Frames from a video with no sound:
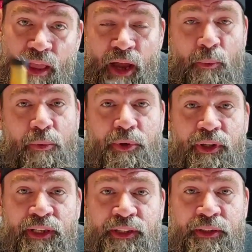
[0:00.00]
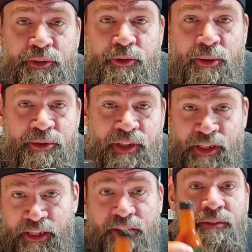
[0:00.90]
I will put a link in the description.
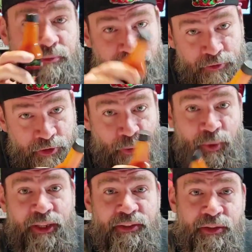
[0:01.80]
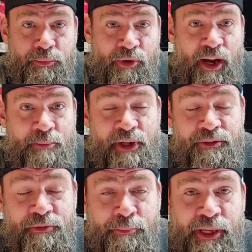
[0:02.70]
Again, go hit the subscribe
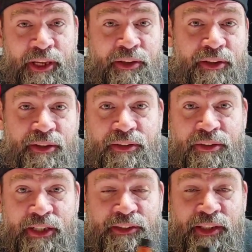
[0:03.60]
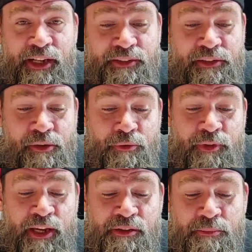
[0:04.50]
button for me. Next to that is the
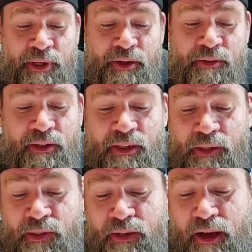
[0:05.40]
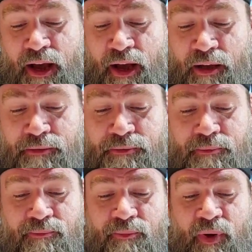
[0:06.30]
notification bell. Uh,
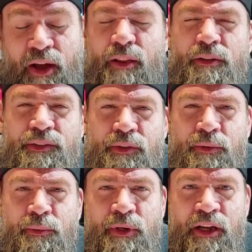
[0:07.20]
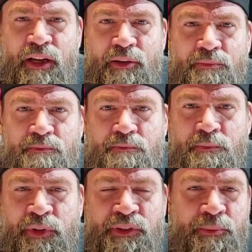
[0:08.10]
I'll also uh,
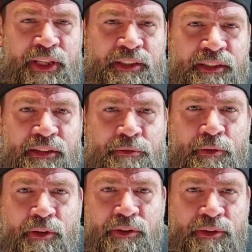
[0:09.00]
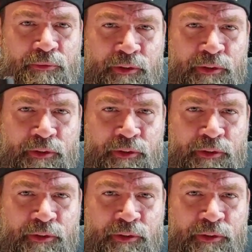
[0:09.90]
put some links in for some